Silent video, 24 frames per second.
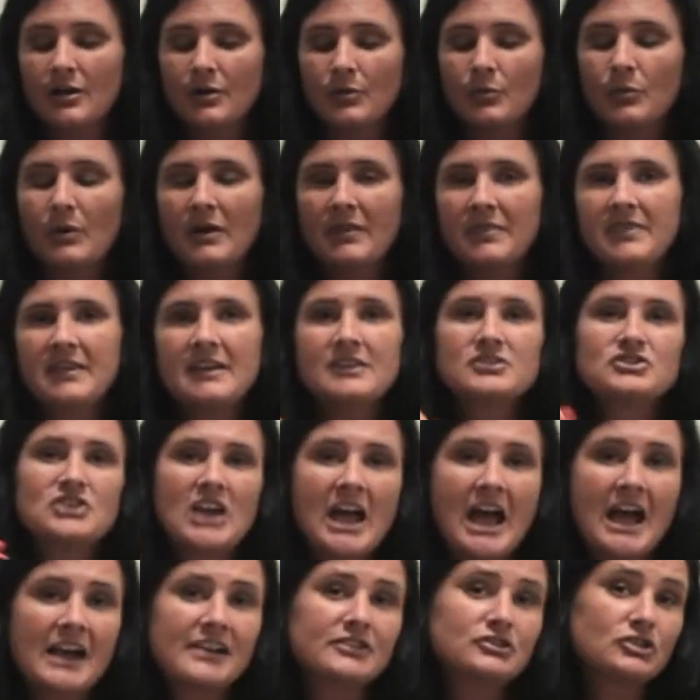One thing,
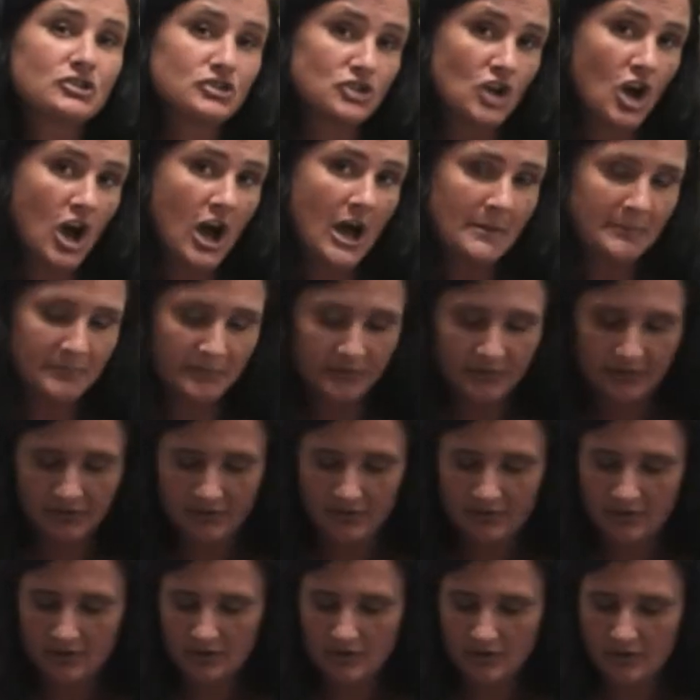jacks or tops,
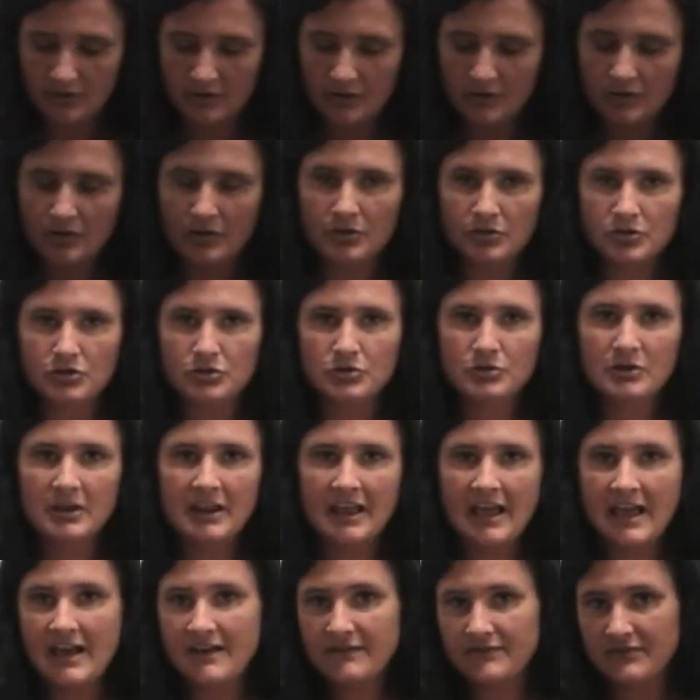you can
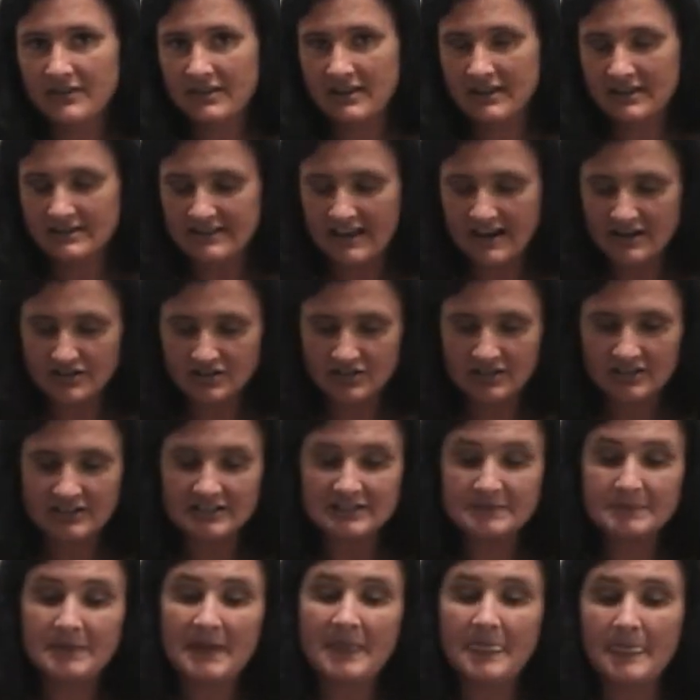have the kids actually
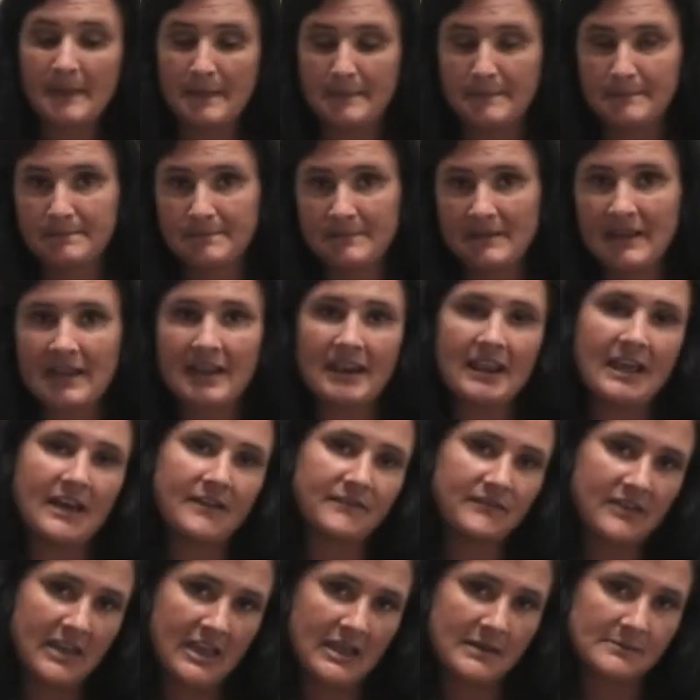spin them and
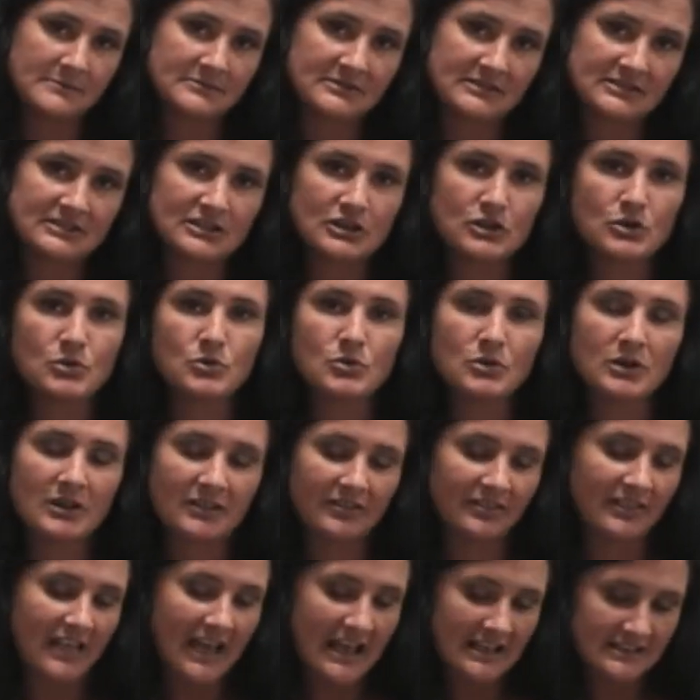have games and see who's
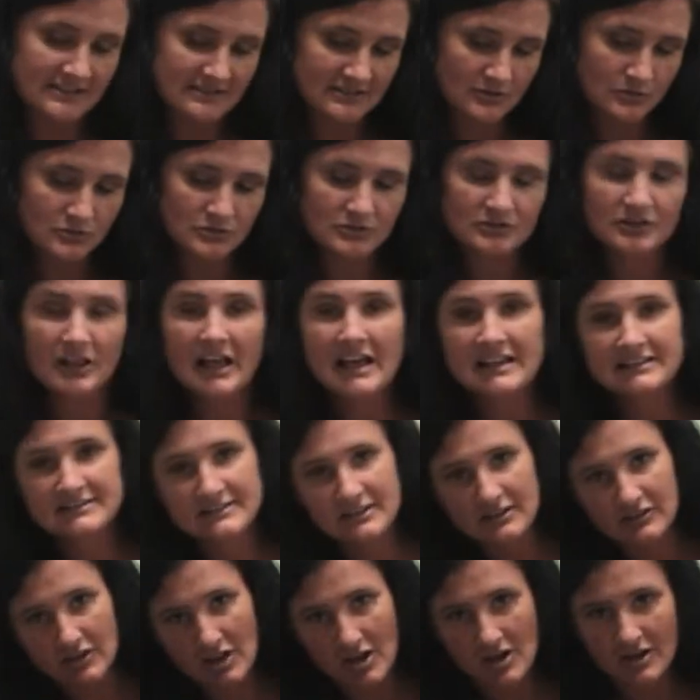last
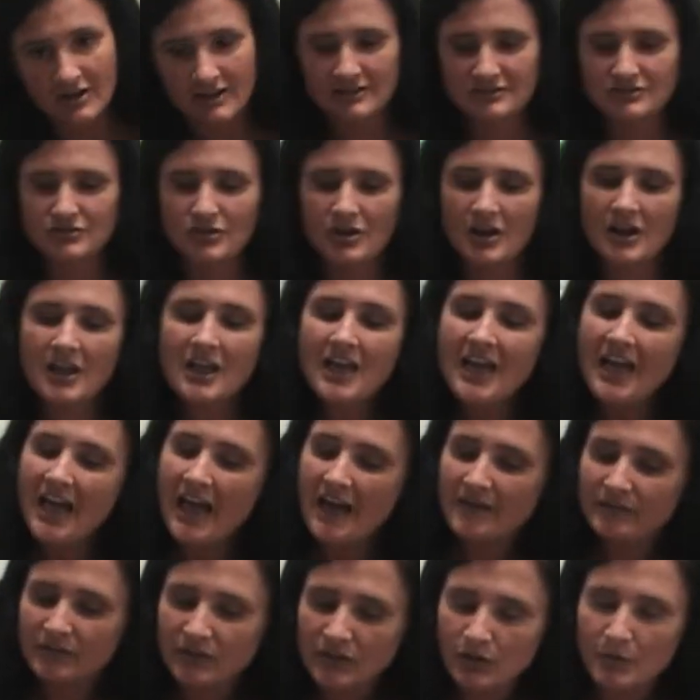the longest, or
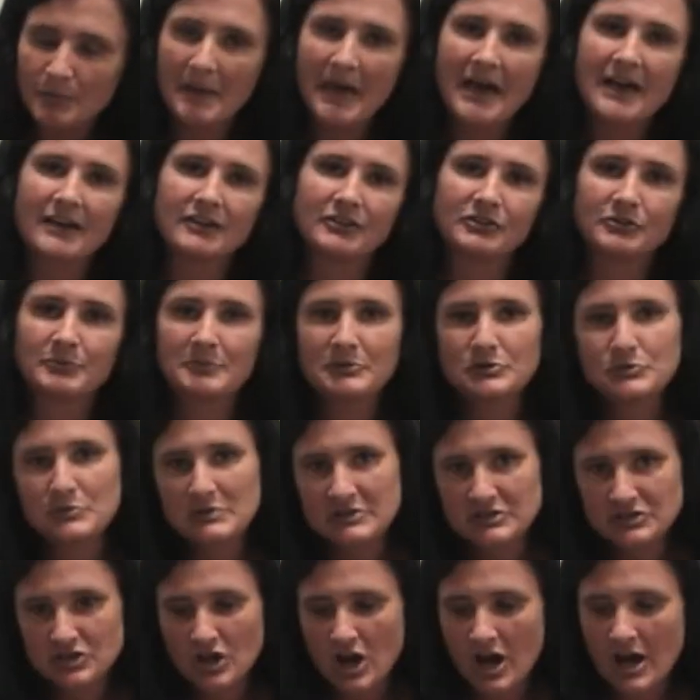have little battles
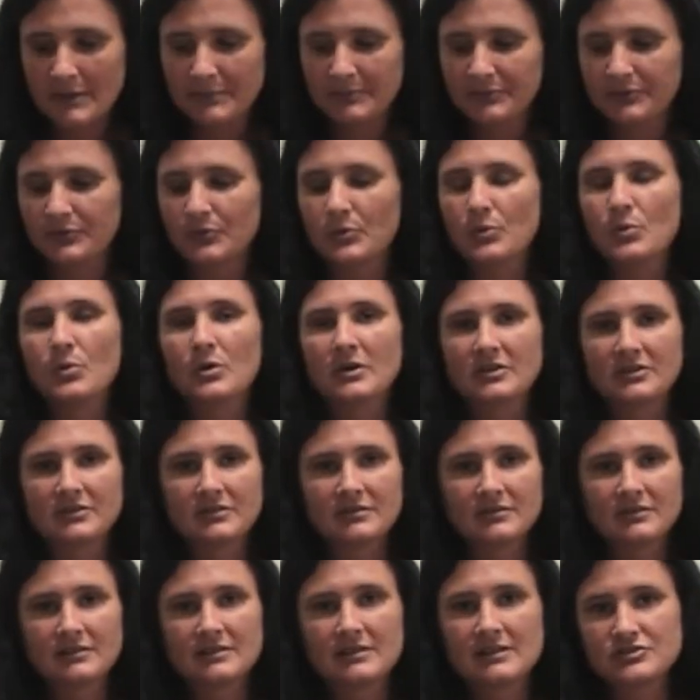between tops or
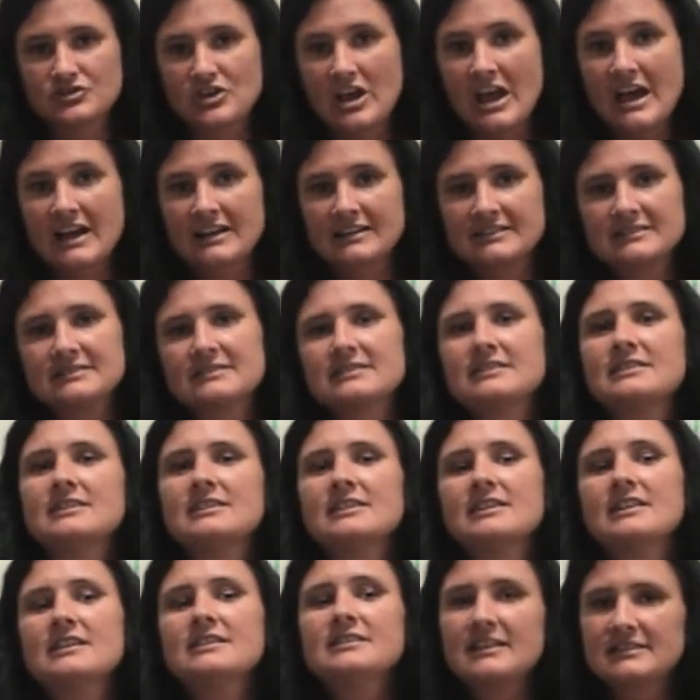jacks.
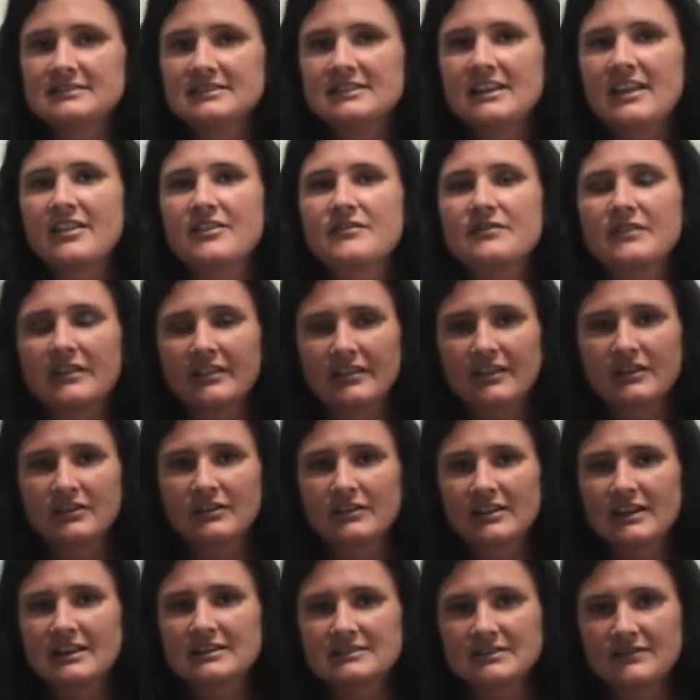That's another really
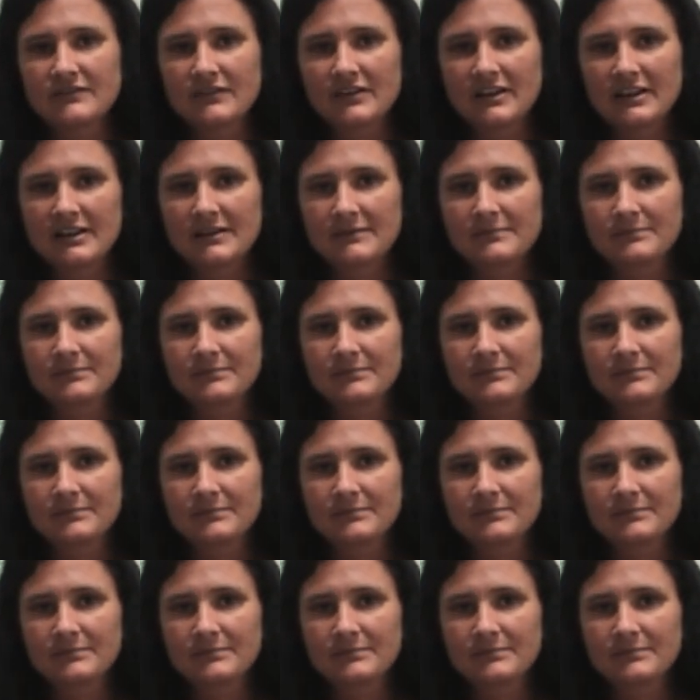good activity.